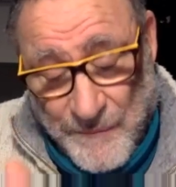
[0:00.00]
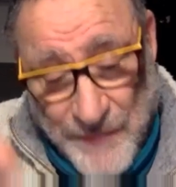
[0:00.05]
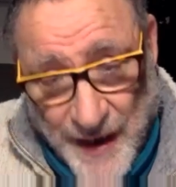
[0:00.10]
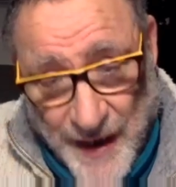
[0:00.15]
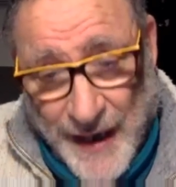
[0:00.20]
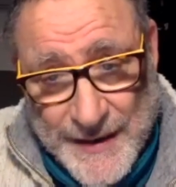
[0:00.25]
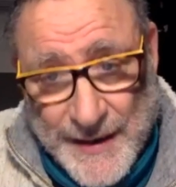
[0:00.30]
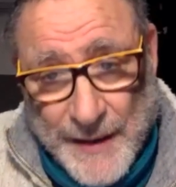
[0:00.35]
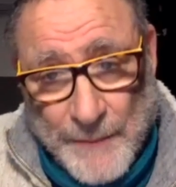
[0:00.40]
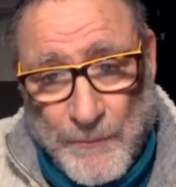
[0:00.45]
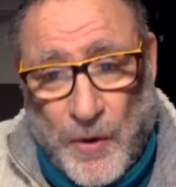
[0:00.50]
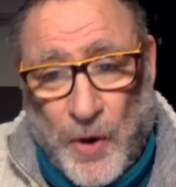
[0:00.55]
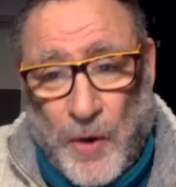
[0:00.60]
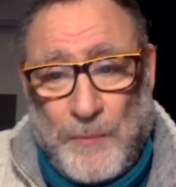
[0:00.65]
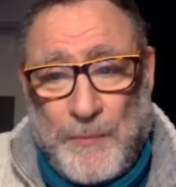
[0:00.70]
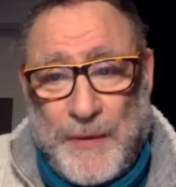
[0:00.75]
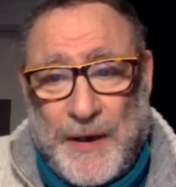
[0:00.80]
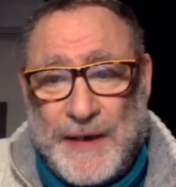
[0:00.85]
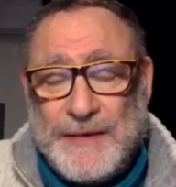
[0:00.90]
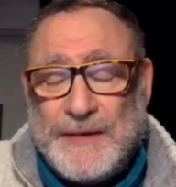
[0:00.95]
at the
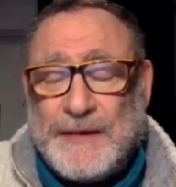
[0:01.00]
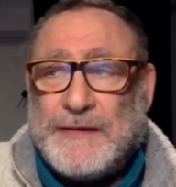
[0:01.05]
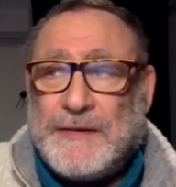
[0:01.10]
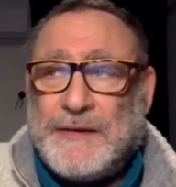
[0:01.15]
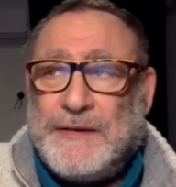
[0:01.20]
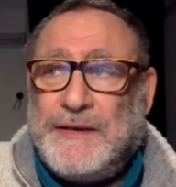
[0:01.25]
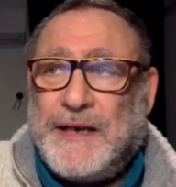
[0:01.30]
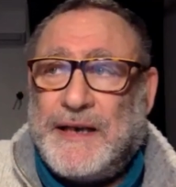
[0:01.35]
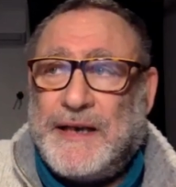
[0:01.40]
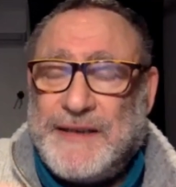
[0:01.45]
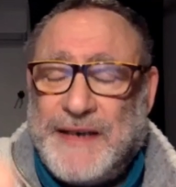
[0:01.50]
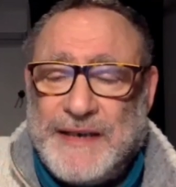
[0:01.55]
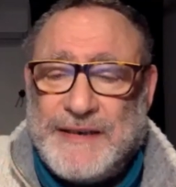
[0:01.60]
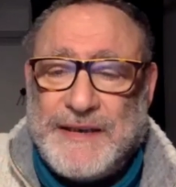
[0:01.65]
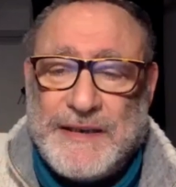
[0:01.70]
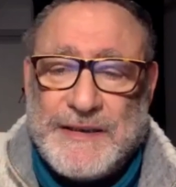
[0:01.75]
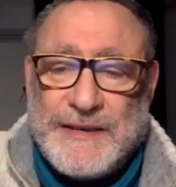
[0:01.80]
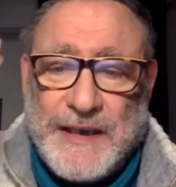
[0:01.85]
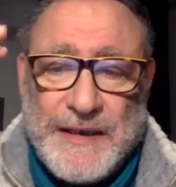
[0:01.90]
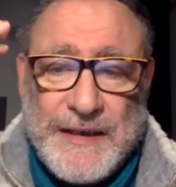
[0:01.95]
moment that
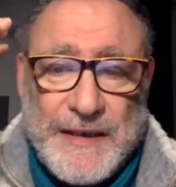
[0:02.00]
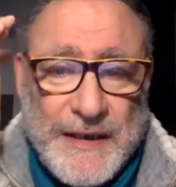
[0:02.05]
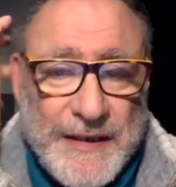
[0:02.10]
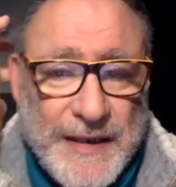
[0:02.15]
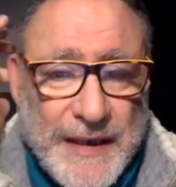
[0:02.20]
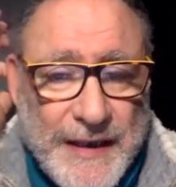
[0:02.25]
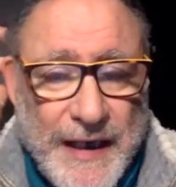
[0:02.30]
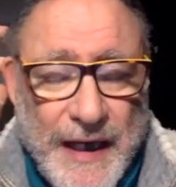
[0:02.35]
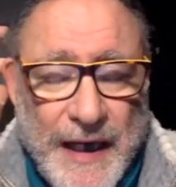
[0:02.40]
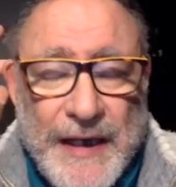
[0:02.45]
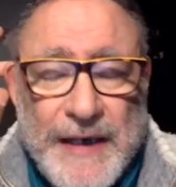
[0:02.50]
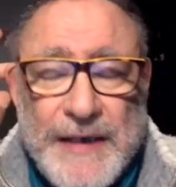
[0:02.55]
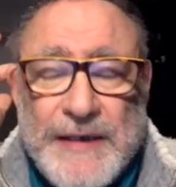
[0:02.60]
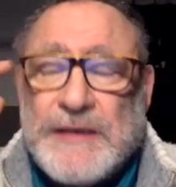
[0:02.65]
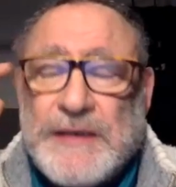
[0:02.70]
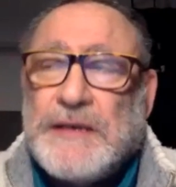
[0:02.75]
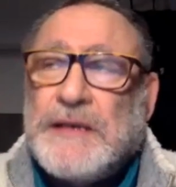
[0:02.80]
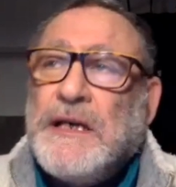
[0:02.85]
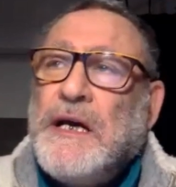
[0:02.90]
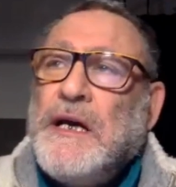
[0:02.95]
this is indeed the
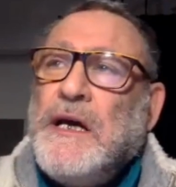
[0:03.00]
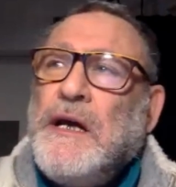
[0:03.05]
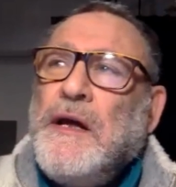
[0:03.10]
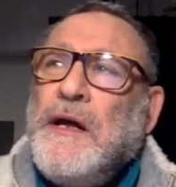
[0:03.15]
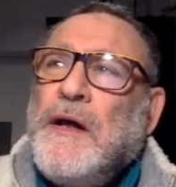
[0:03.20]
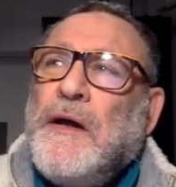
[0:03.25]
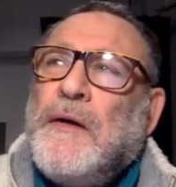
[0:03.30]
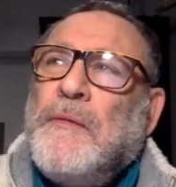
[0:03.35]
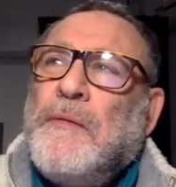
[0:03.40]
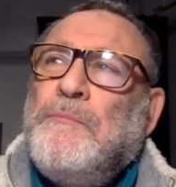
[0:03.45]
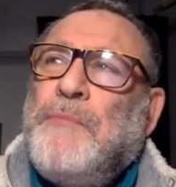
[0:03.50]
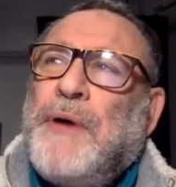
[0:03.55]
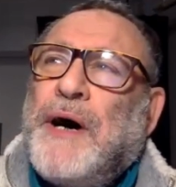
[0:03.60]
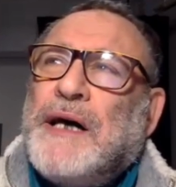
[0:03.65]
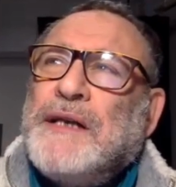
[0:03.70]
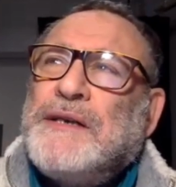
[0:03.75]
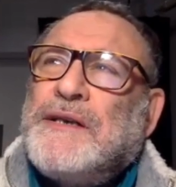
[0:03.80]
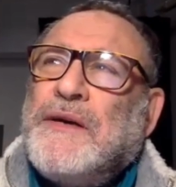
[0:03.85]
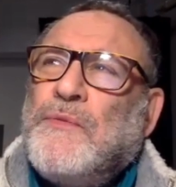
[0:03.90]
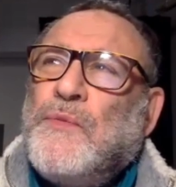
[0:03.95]
case,
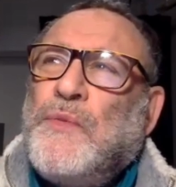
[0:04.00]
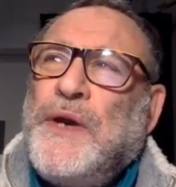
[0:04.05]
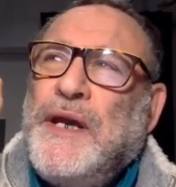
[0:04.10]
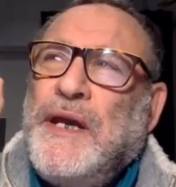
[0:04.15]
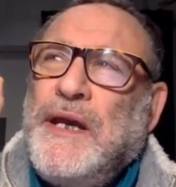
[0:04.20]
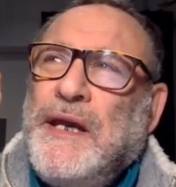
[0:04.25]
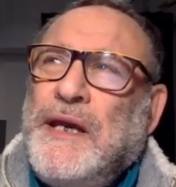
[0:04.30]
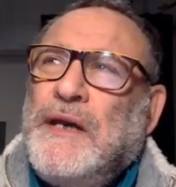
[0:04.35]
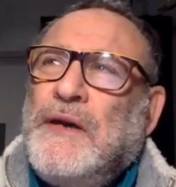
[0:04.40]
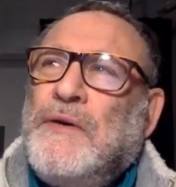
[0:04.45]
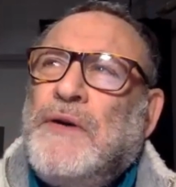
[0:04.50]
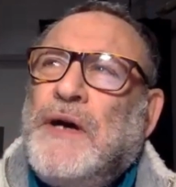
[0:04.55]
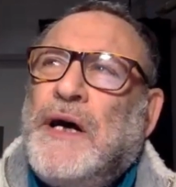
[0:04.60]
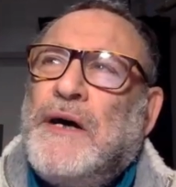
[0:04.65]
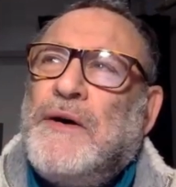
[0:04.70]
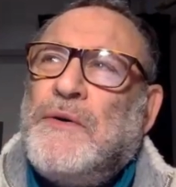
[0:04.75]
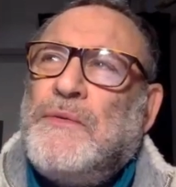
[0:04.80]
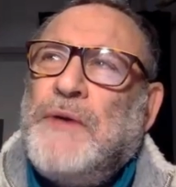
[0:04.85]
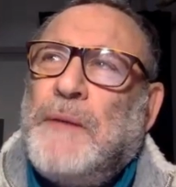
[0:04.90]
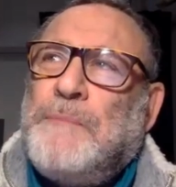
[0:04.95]
but we hear
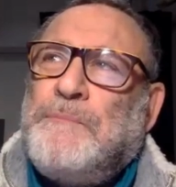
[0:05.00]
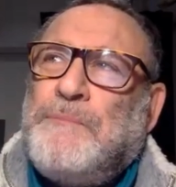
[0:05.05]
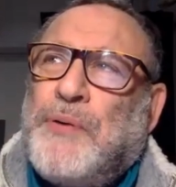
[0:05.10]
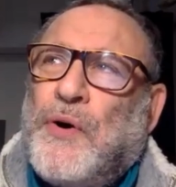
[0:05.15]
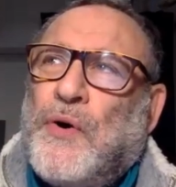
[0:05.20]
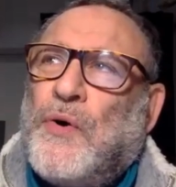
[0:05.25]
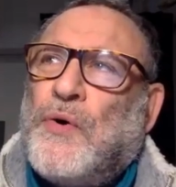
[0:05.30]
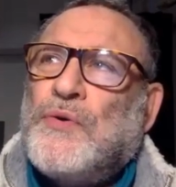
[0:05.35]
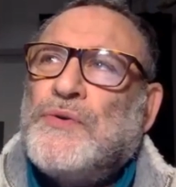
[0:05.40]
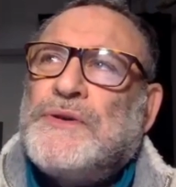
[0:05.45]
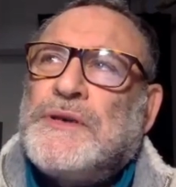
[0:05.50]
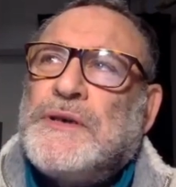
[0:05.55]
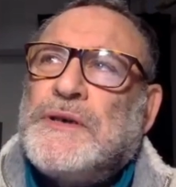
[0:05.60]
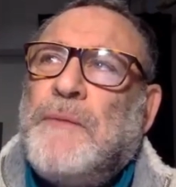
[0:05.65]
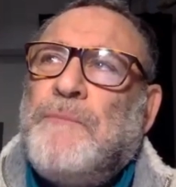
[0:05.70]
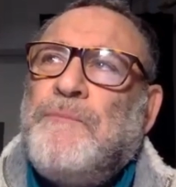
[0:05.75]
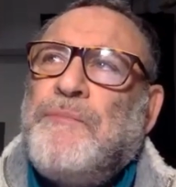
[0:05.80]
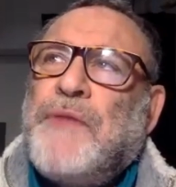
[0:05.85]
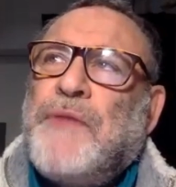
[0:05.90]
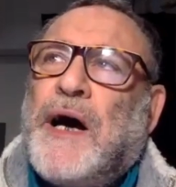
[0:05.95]
reports
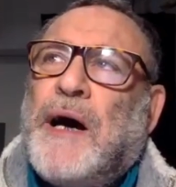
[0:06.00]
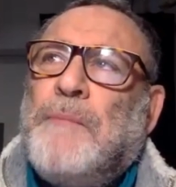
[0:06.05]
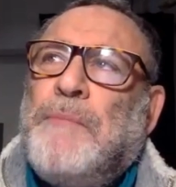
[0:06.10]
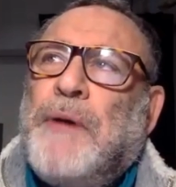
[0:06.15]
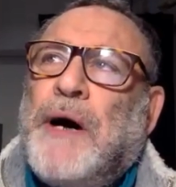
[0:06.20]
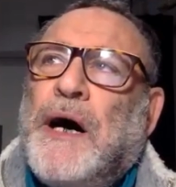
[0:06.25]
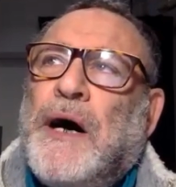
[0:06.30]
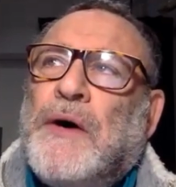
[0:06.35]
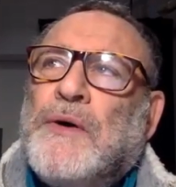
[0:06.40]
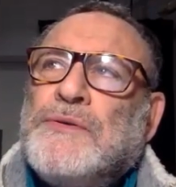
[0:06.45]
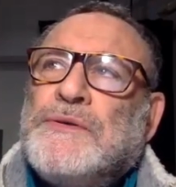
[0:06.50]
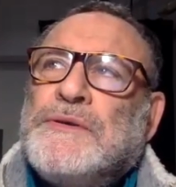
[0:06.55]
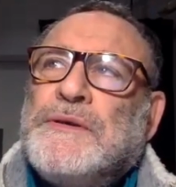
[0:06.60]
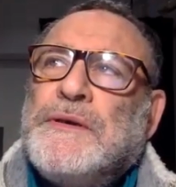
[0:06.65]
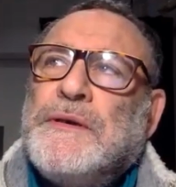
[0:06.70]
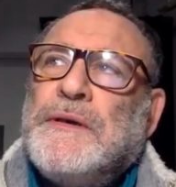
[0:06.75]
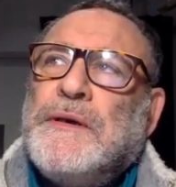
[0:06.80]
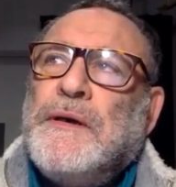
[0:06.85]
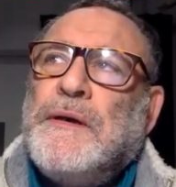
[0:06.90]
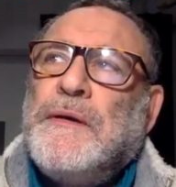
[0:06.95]
about
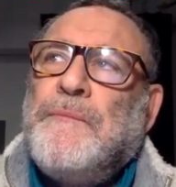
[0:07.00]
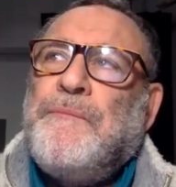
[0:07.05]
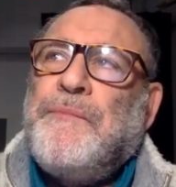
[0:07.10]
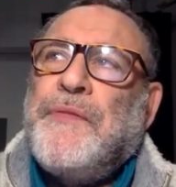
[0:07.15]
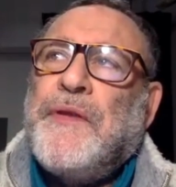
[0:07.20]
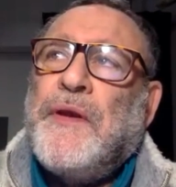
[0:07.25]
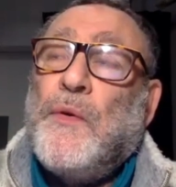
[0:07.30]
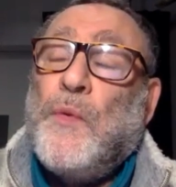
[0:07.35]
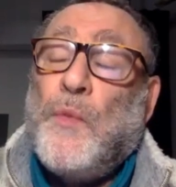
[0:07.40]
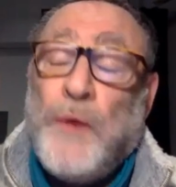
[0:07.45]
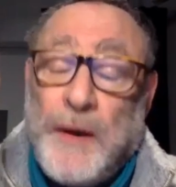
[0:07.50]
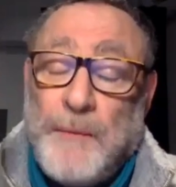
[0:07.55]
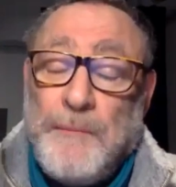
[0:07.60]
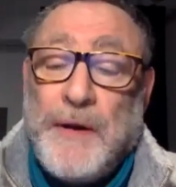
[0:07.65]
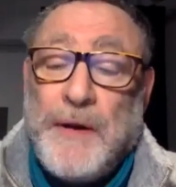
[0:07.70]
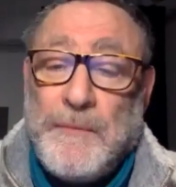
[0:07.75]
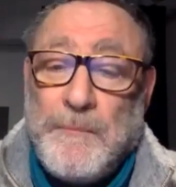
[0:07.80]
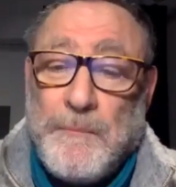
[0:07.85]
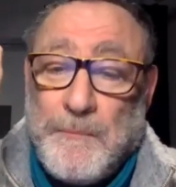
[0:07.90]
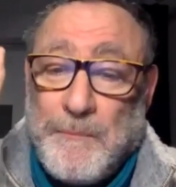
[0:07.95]

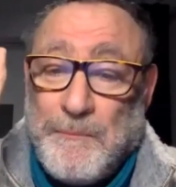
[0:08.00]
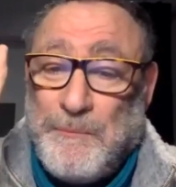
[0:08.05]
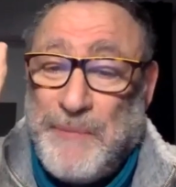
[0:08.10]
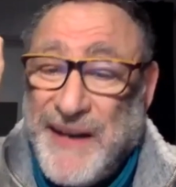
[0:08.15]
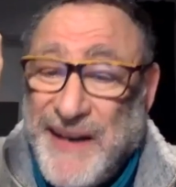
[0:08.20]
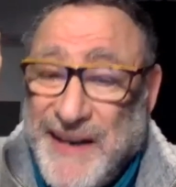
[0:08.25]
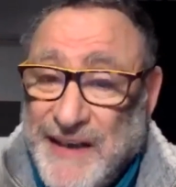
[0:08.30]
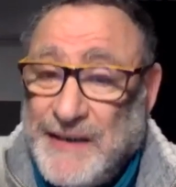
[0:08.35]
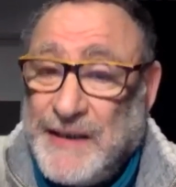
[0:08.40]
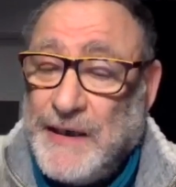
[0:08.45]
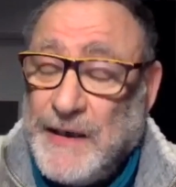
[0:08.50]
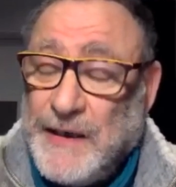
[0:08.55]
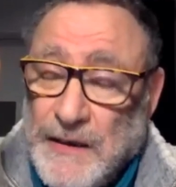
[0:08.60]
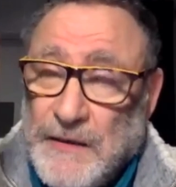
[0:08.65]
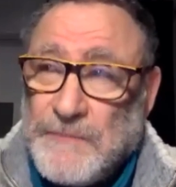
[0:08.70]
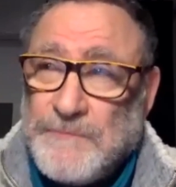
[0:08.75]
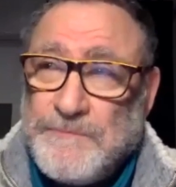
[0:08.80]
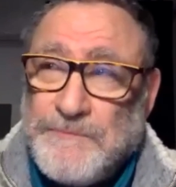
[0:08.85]
women bleeding.